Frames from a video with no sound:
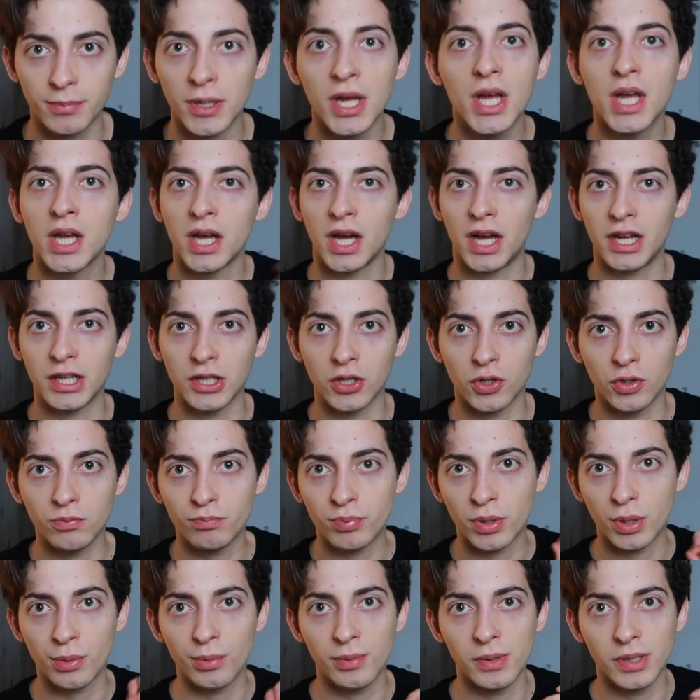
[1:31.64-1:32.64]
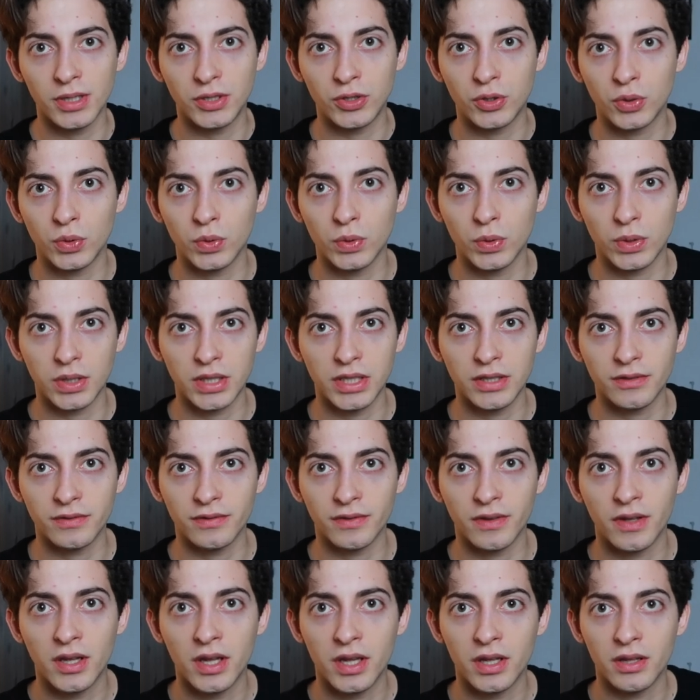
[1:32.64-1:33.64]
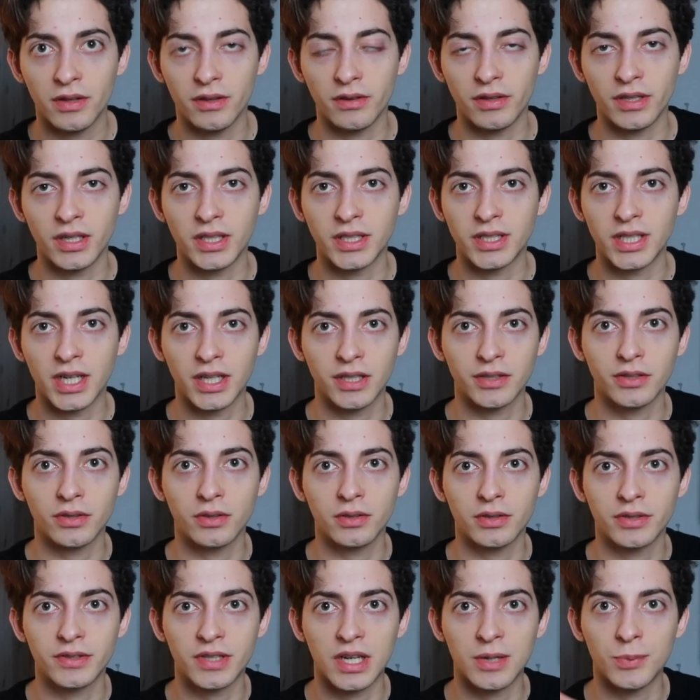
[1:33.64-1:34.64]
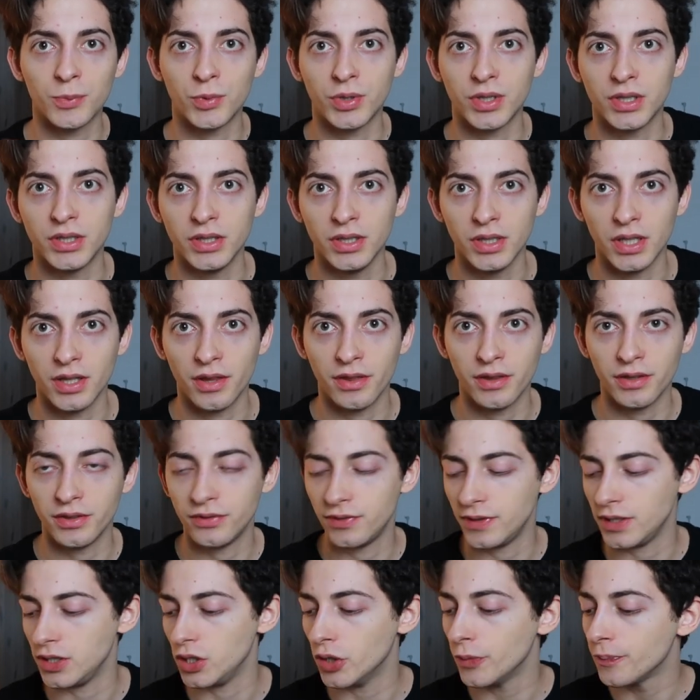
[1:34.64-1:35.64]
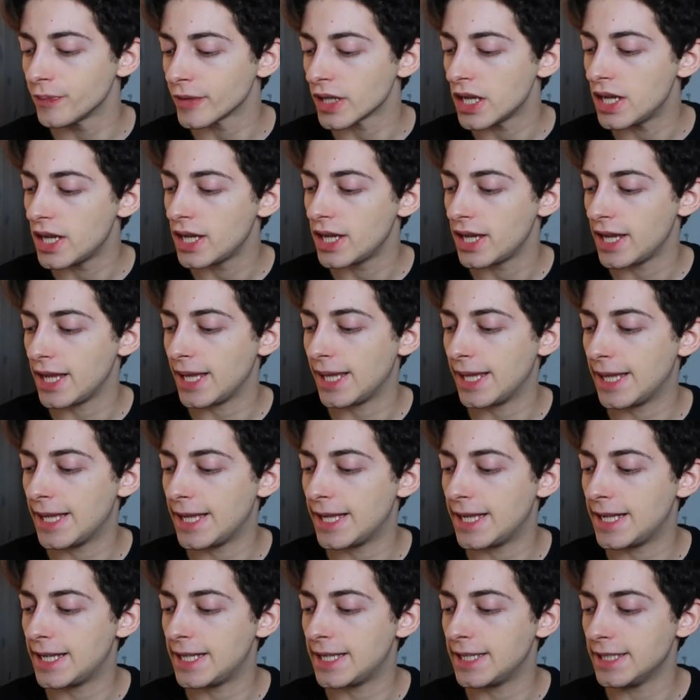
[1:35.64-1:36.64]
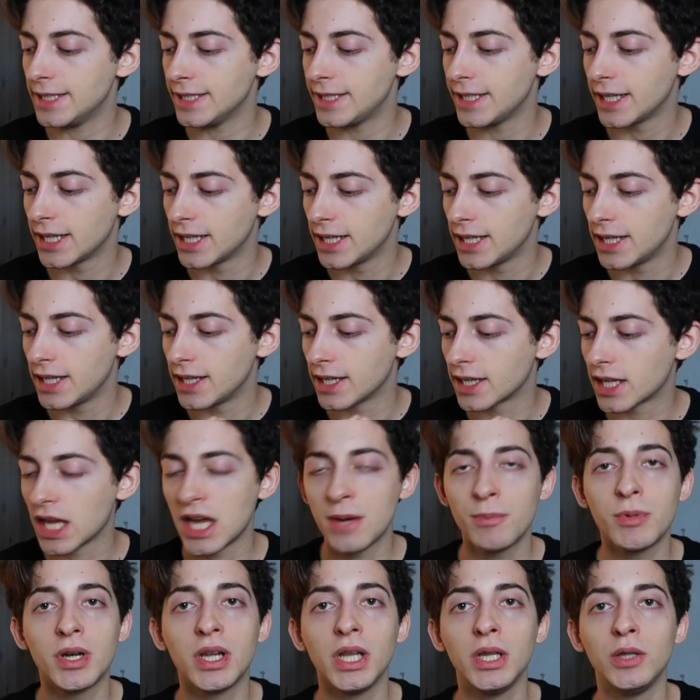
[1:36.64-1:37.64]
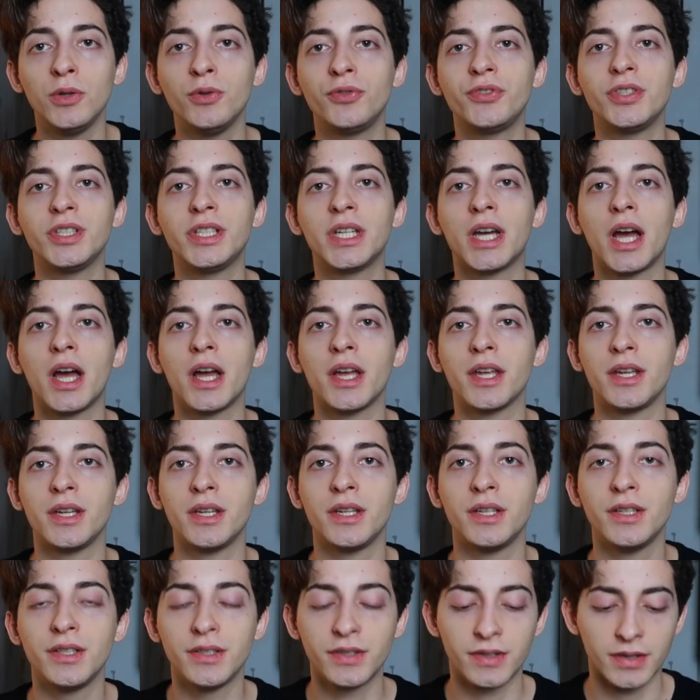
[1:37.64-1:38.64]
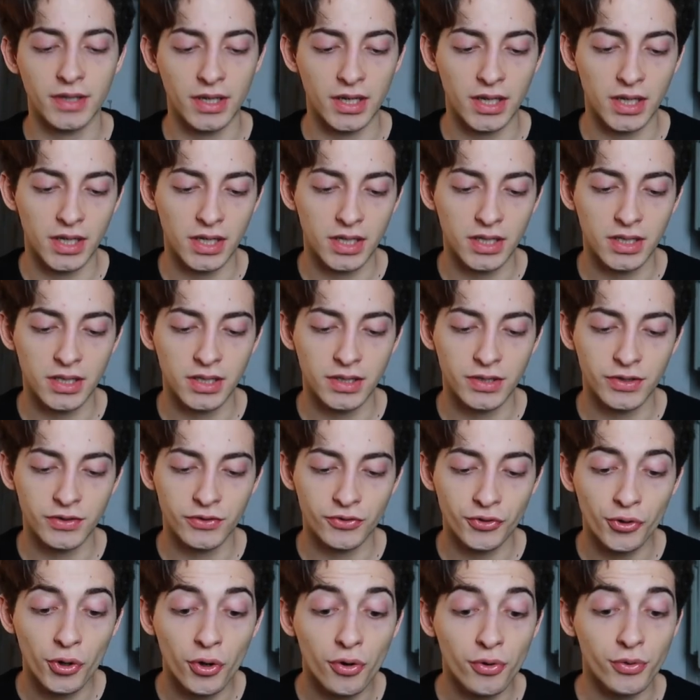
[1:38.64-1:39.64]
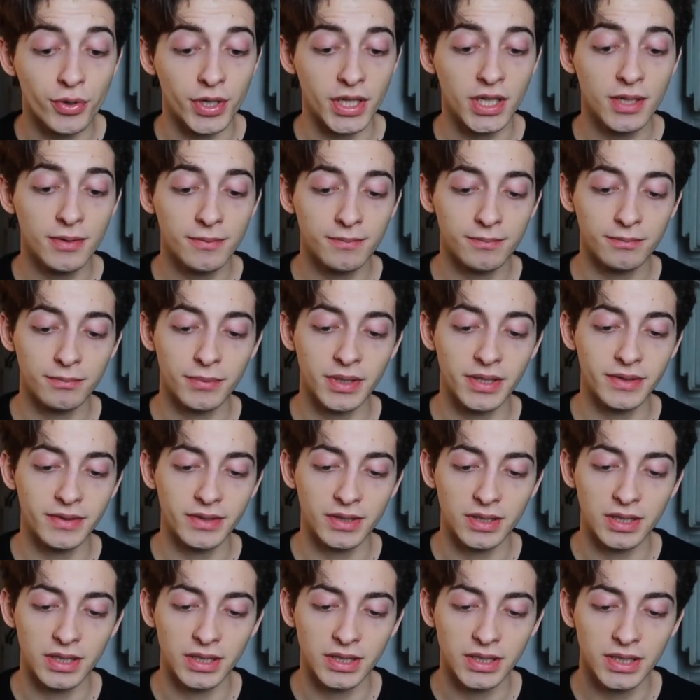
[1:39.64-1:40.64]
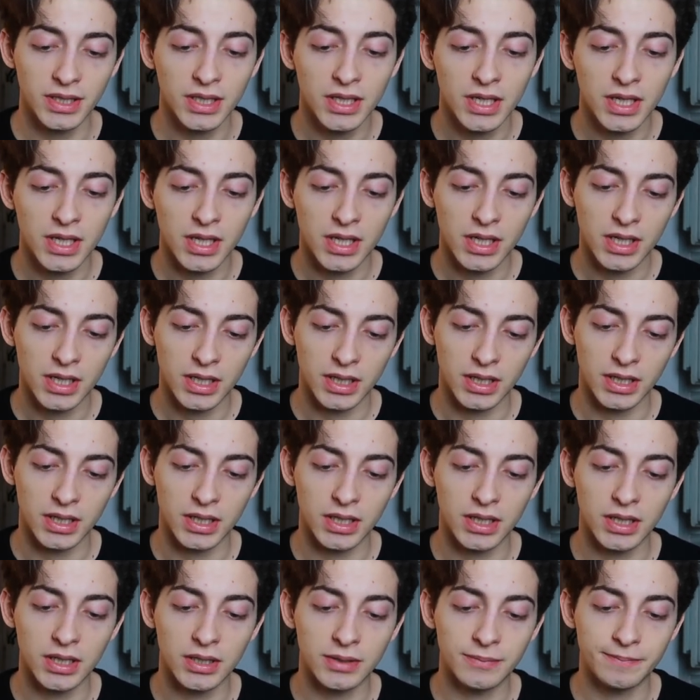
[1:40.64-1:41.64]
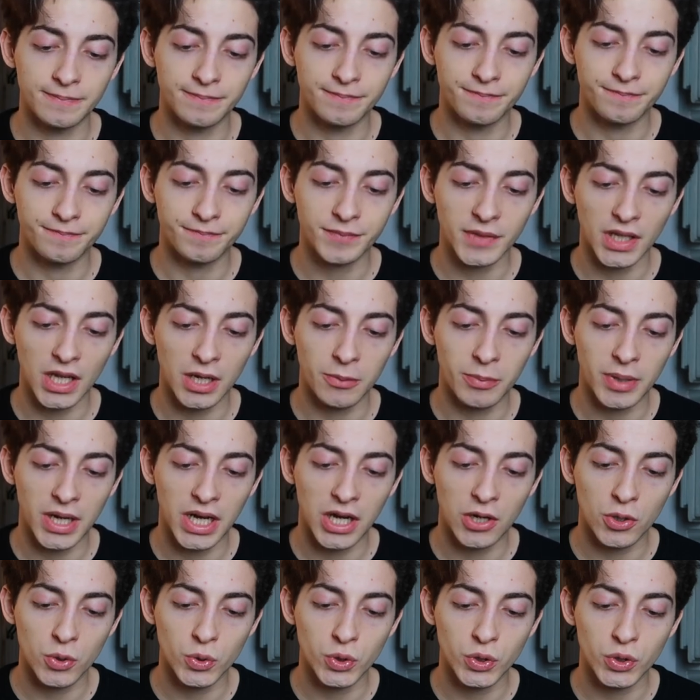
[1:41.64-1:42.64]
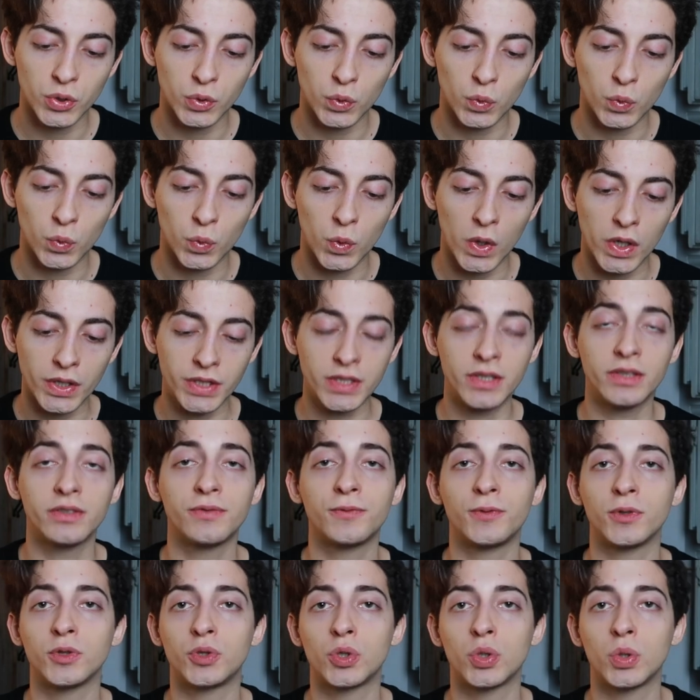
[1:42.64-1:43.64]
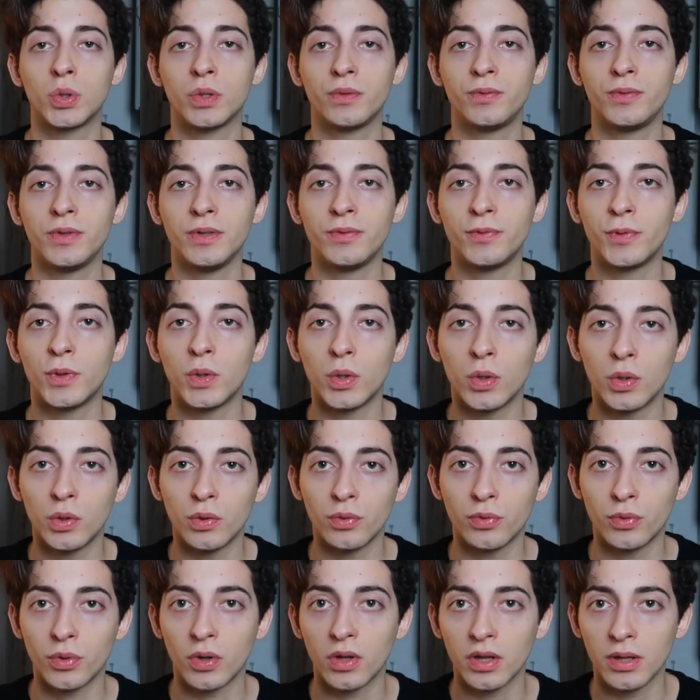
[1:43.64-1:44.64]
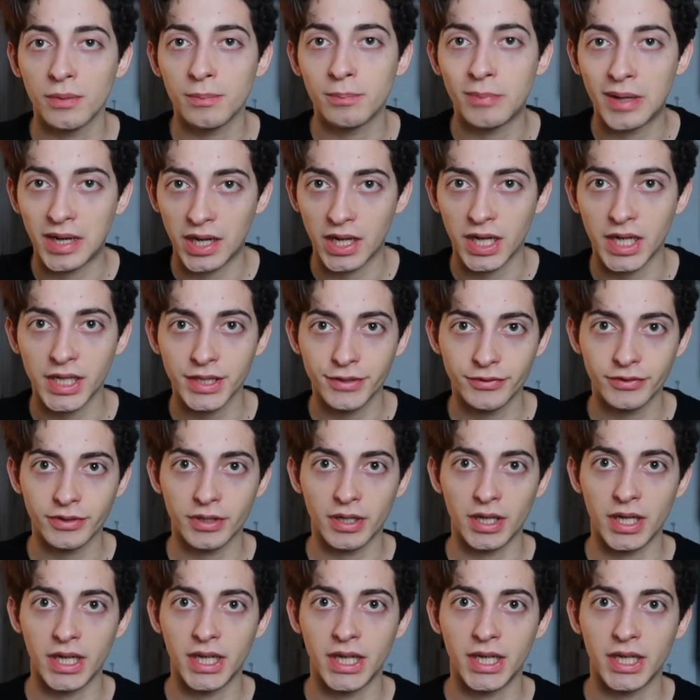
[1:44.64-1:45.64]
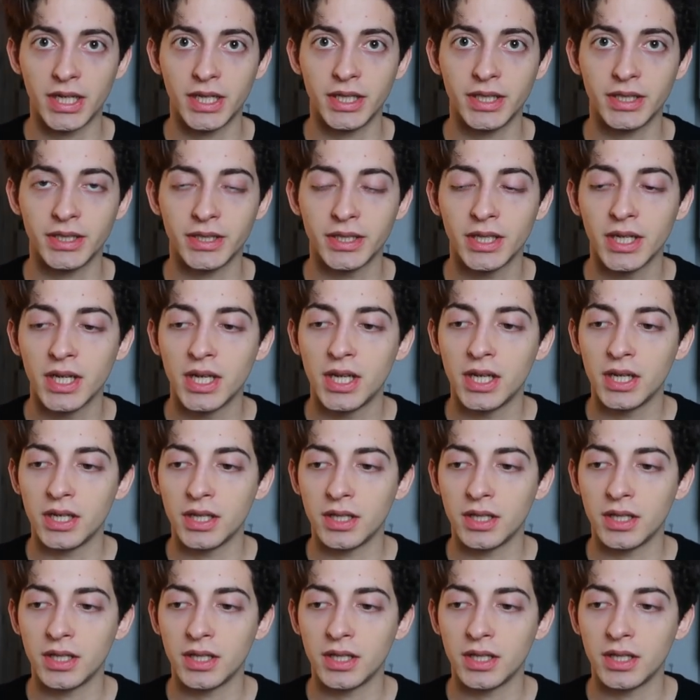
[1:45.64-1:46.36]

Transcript: up. I'm going probably to leave the title somewhere in this video. And Camera Lucida is a story, basically, um, about what is photography for Roland Barthes and